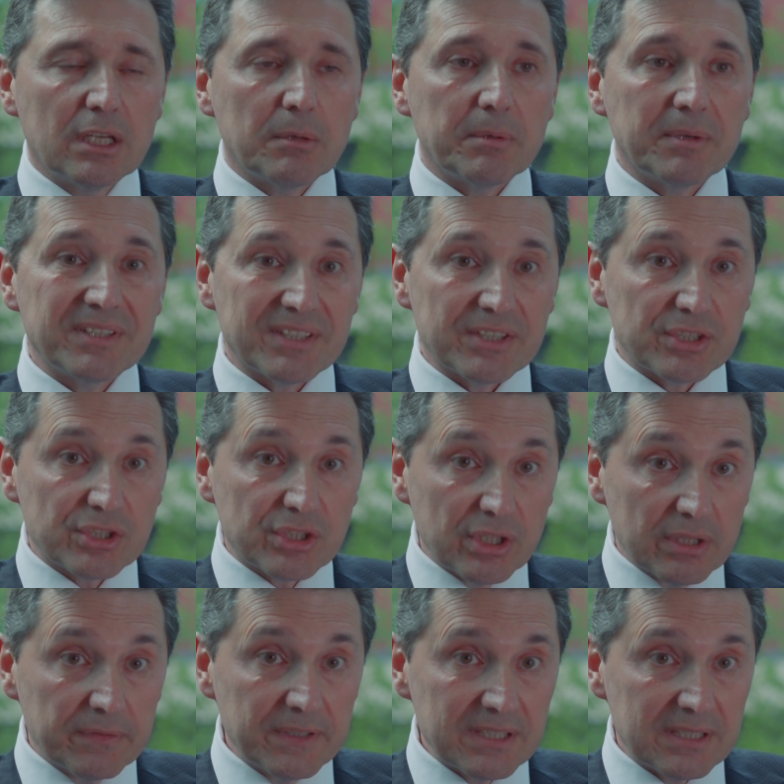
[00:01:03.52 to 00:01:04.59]
Whereas a
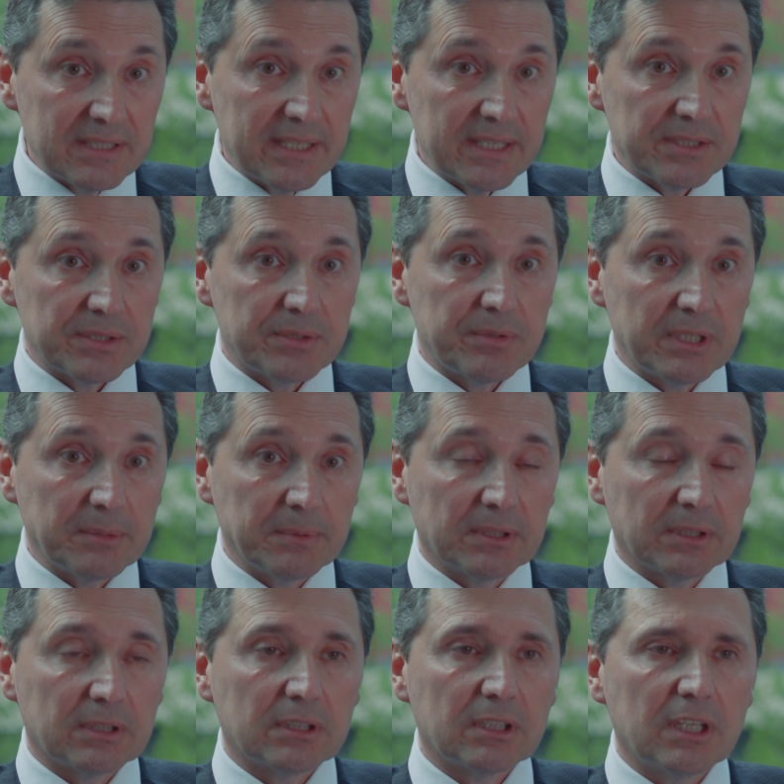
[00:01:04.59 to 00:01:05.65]
surface laser
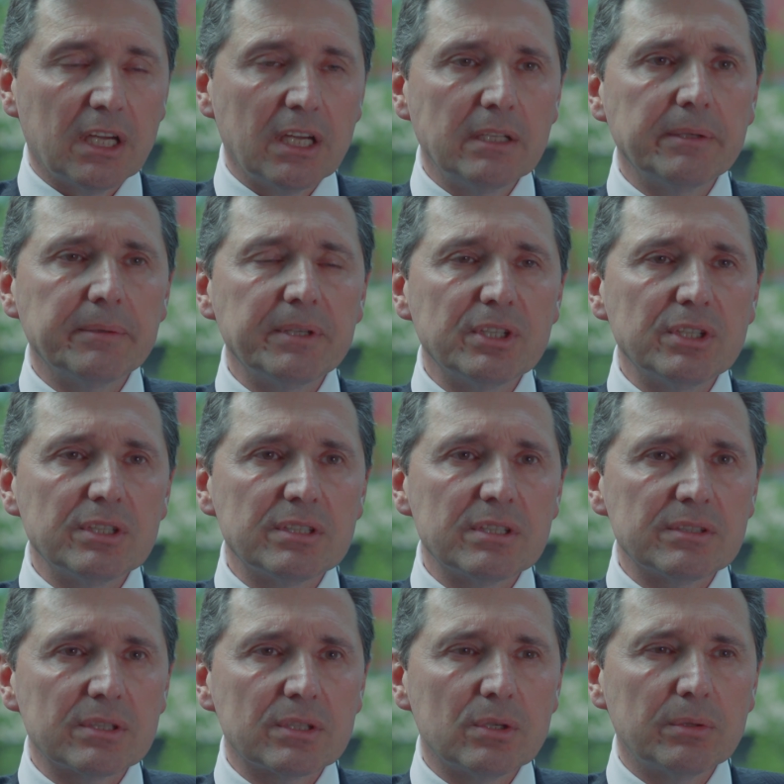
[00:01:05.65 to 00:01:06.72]
treatment only
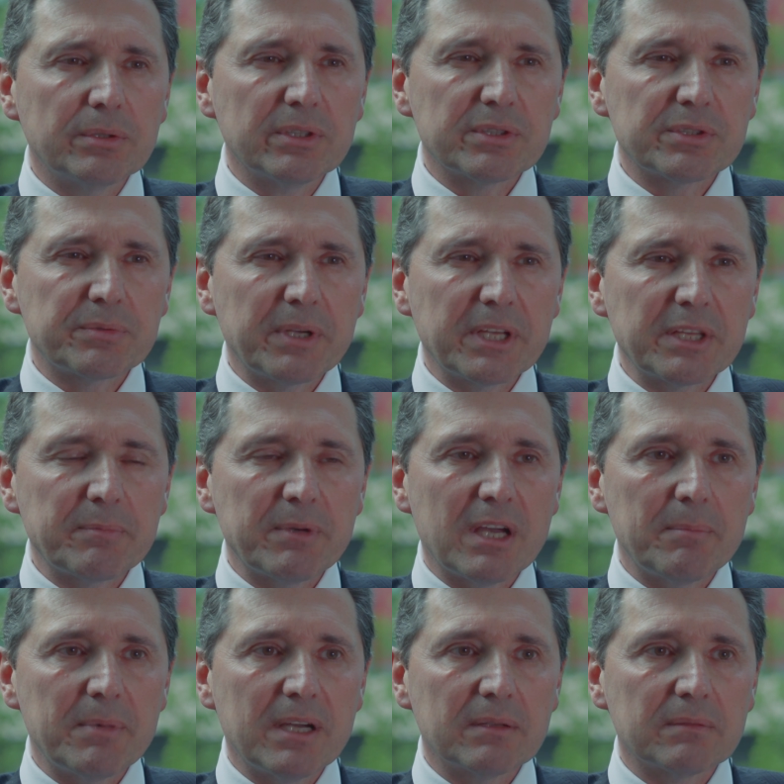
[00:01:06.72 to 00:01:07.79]
reduces the corneal strength by
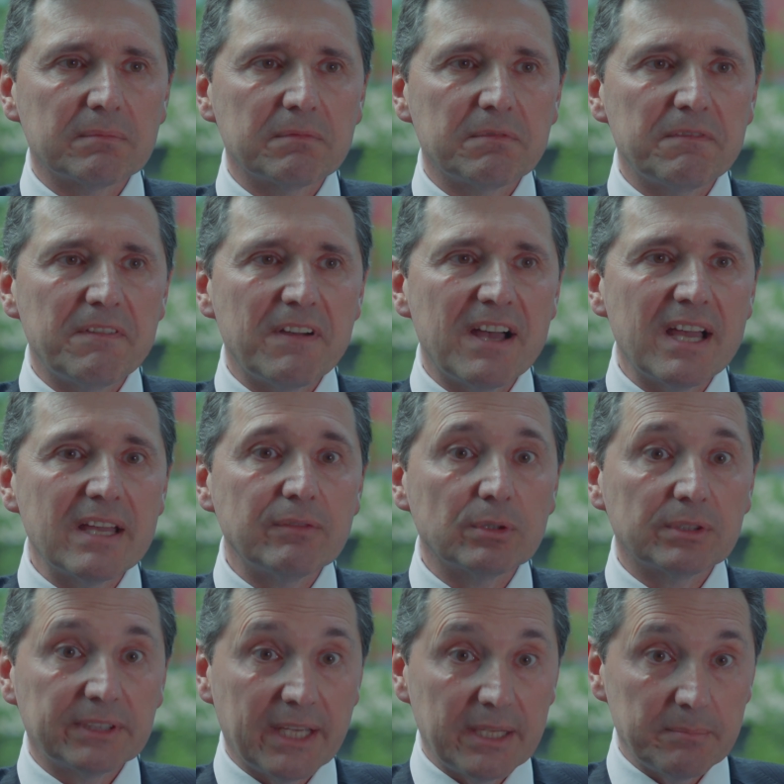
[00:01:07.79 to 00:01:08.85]
about 5 or
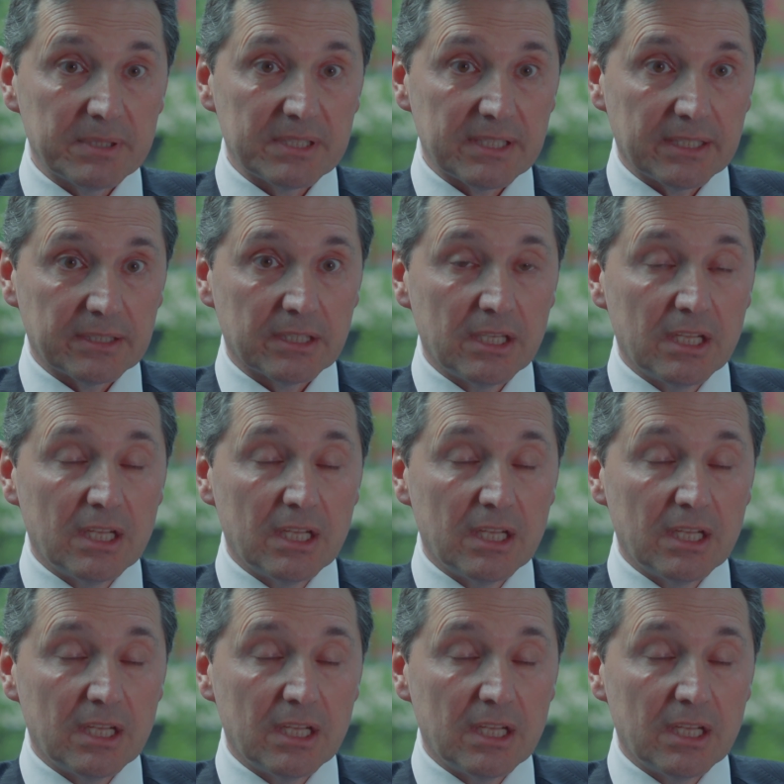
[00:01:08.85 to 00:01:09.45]
10%.